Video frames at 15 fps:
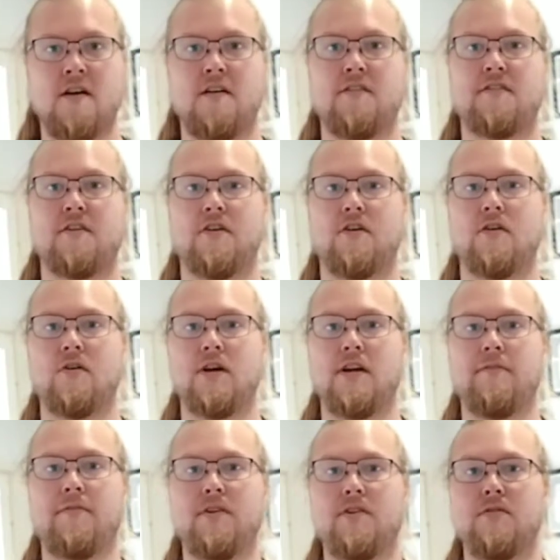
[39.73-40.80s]
So
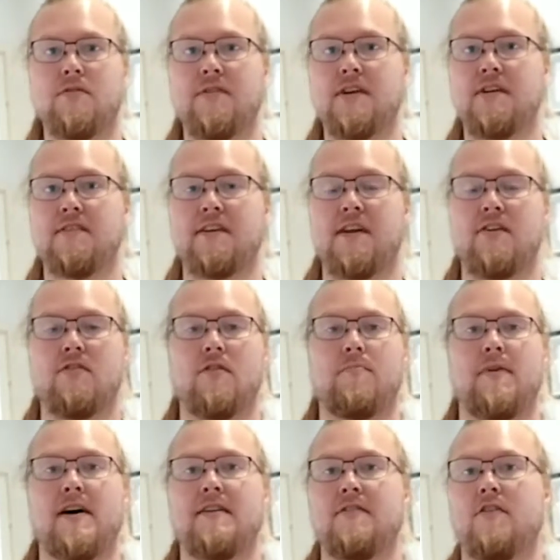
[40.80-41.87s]
if you do this and you
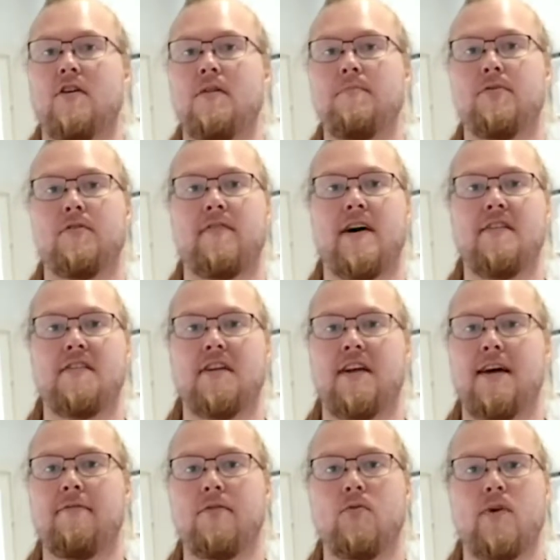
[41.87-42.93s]
apply it, improvising
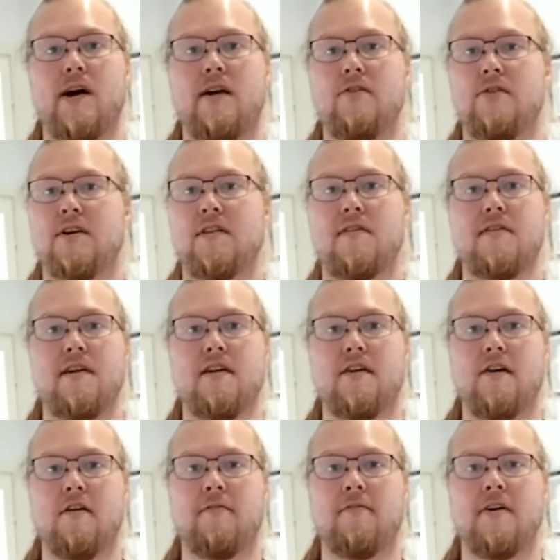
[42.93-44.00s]
everywhere you can think
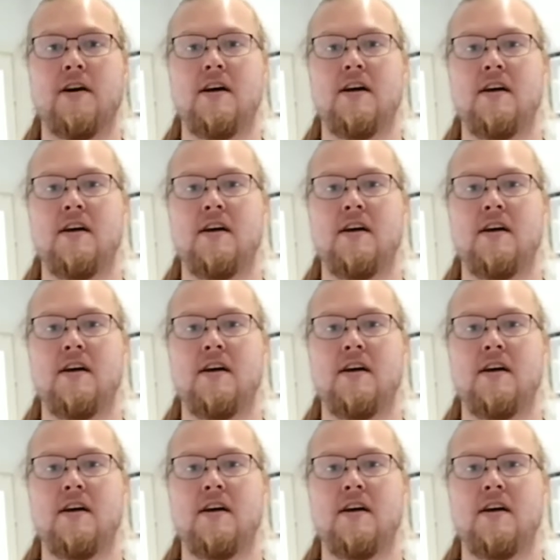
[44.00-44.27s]
of,